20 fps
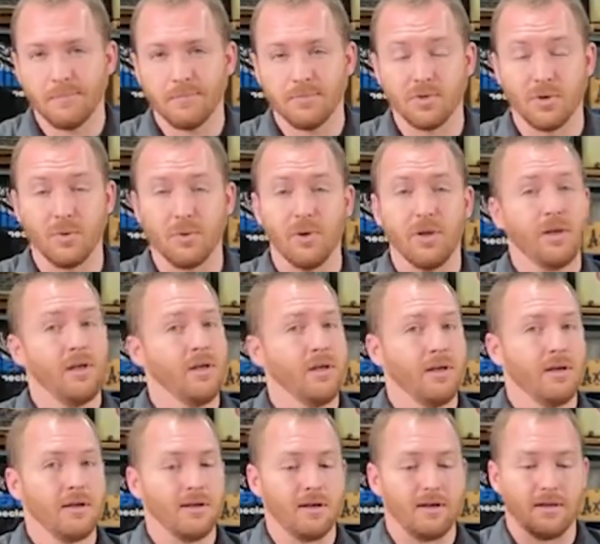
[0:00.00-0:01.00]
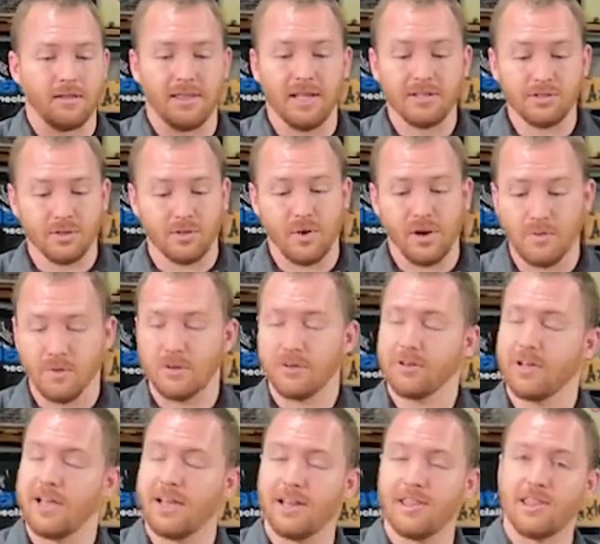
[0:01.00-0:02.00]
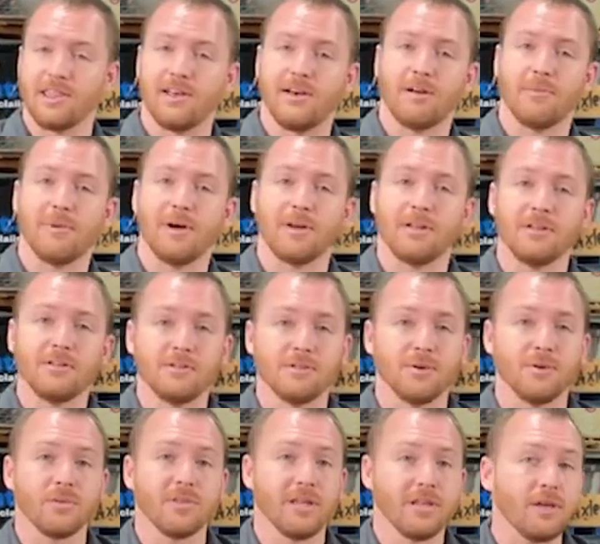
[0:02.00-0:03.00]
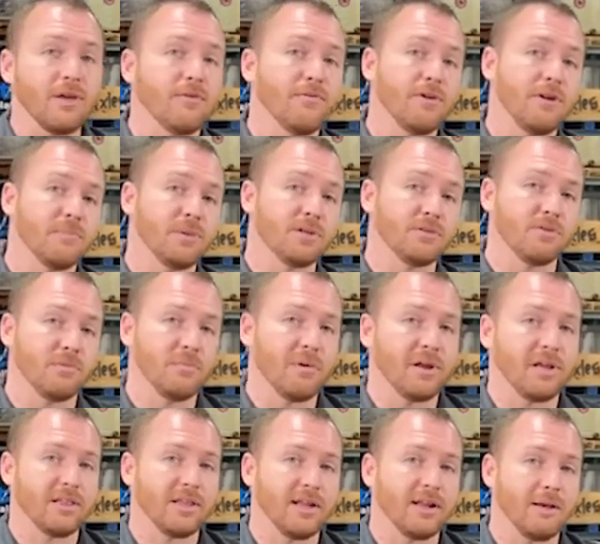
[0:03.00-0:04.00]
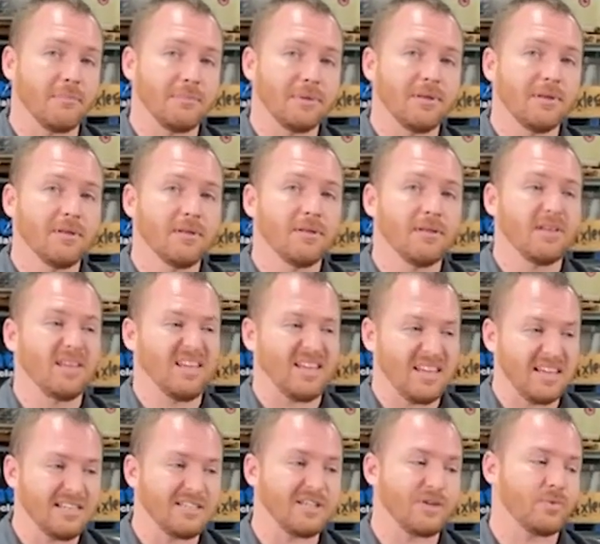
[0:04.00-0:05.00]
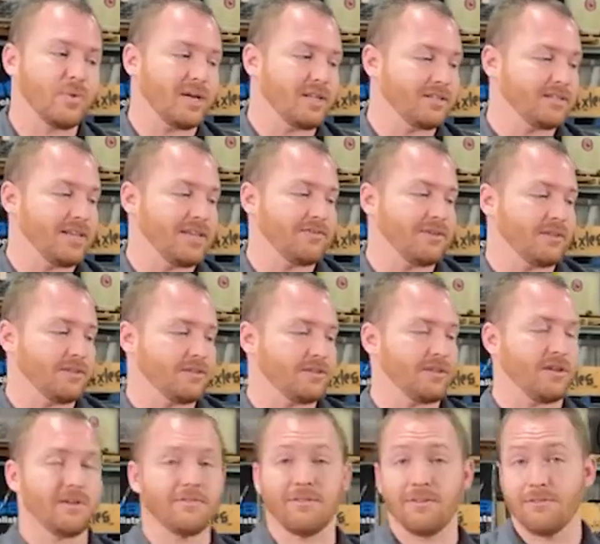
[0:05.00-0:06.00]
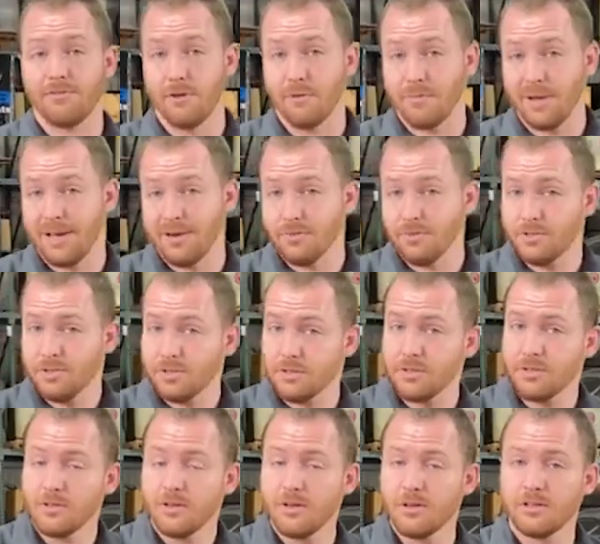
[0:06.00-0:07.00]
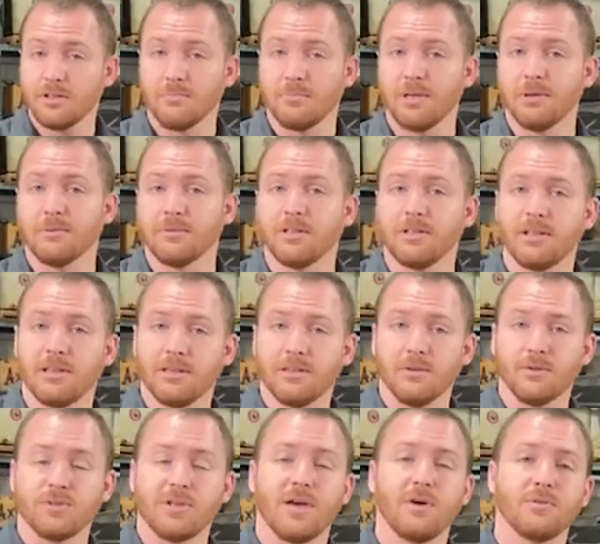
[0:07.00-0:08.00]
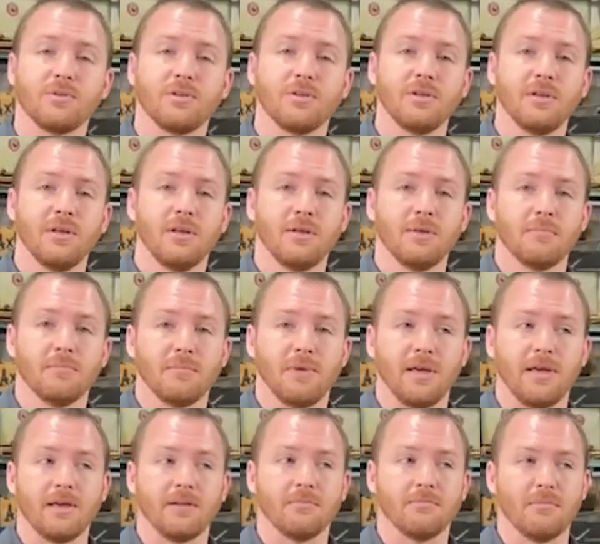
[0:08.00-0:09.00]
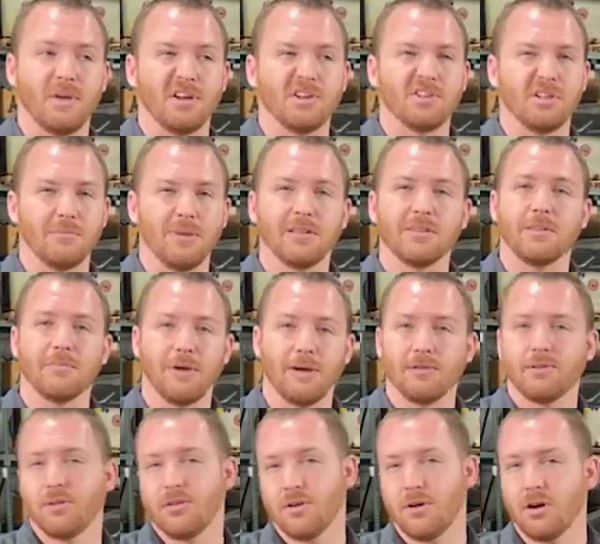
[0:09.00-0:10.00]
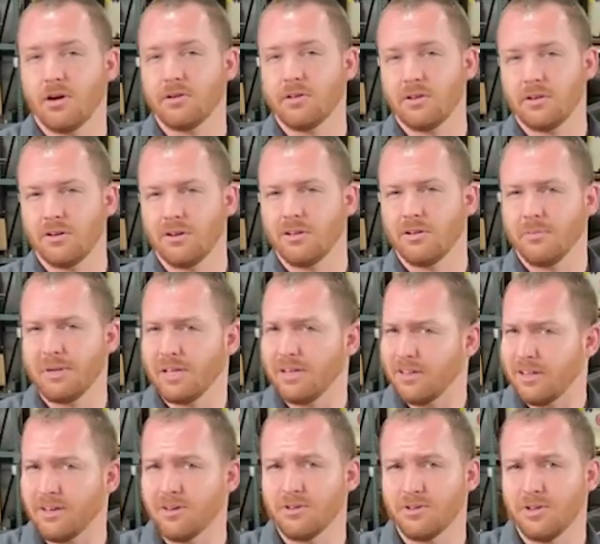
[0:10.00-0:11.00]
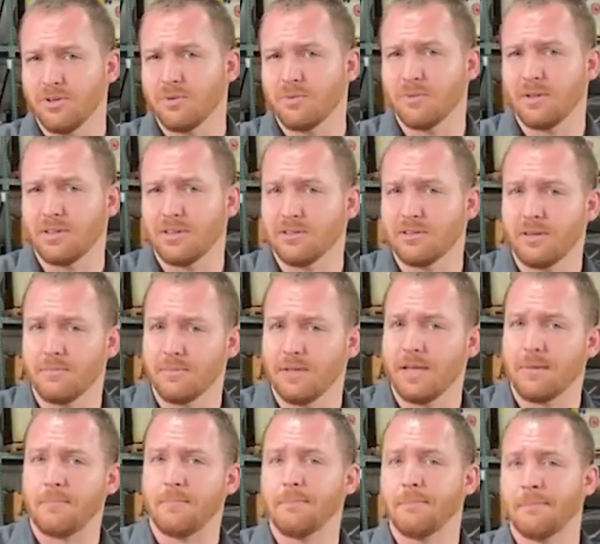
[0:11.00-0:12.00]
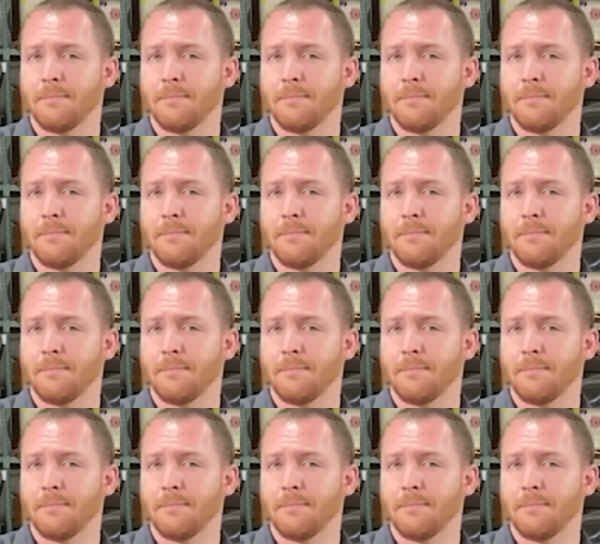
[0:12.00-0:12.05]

So that's a great one. I hadn't thought about it, so thank you very much for bringing that up. Easy weight savings of a few pounds to be able to get those out and actually make the mouth of the car look a little bit cleaner too at the same time.